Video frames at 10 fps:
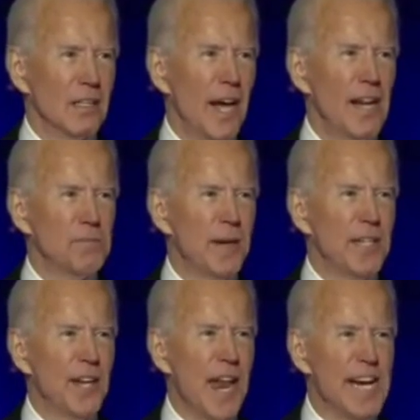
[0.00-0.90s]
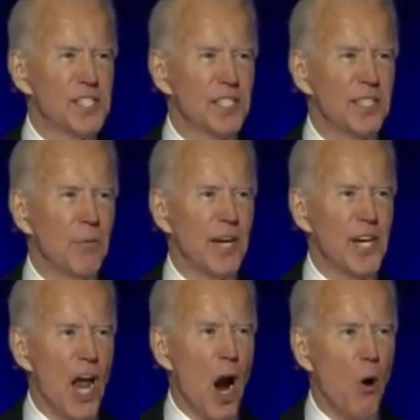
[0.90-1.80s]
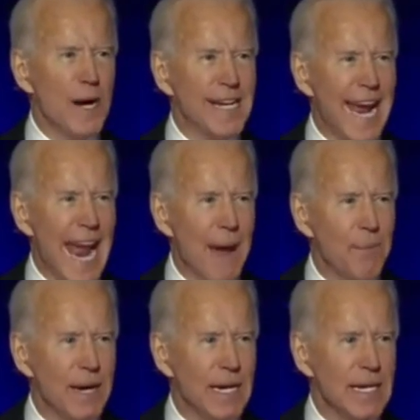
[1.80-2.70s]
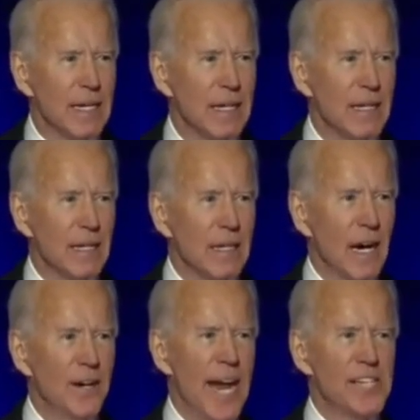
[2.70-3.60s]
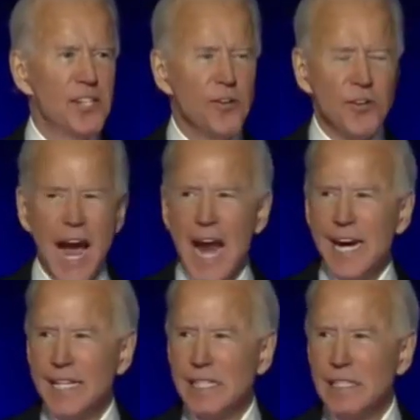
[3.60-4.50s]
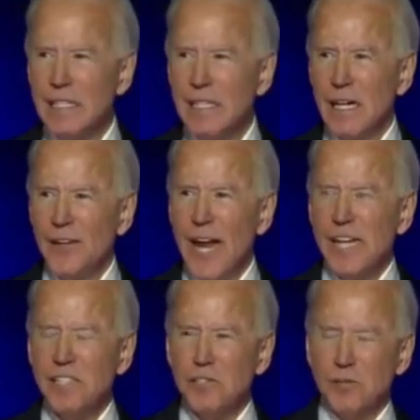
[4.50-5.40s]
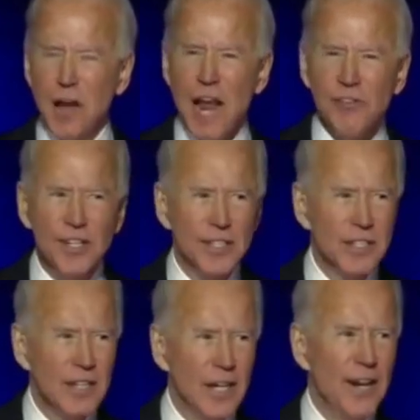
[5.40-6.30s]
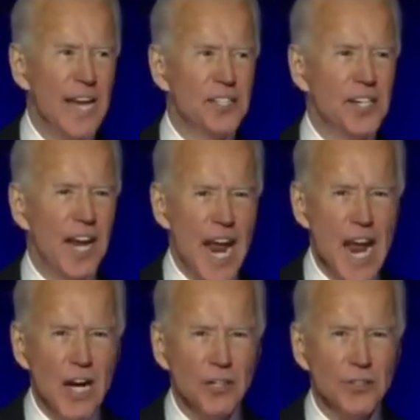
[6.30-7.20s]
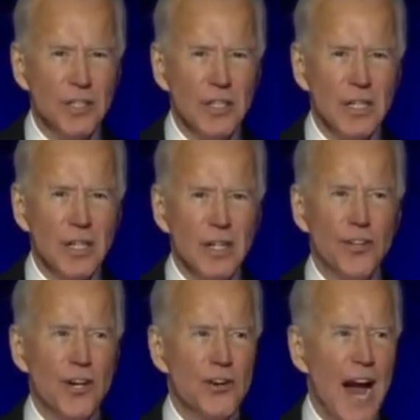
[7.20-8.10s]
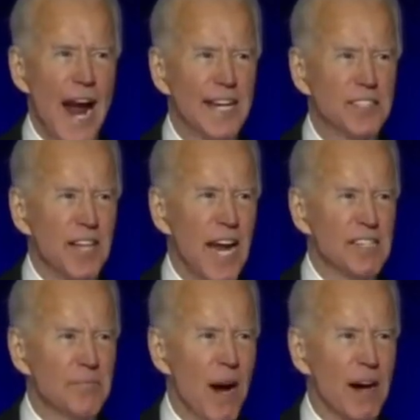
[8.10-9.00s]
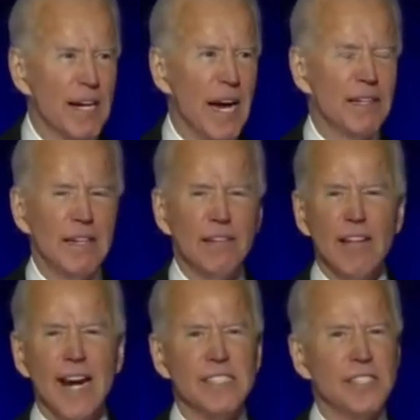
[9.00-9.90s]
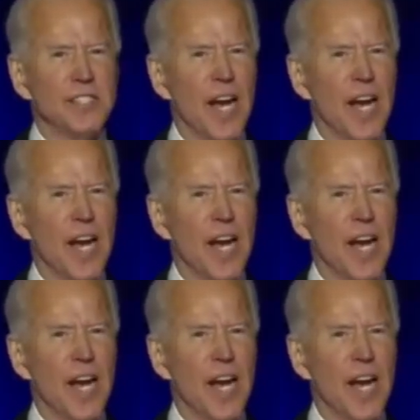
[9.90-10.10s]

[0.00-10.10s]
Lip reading: Let us be the nation that we know we can be, a nation united, a nation strengthened, a nation healed. The United States of America, ladies and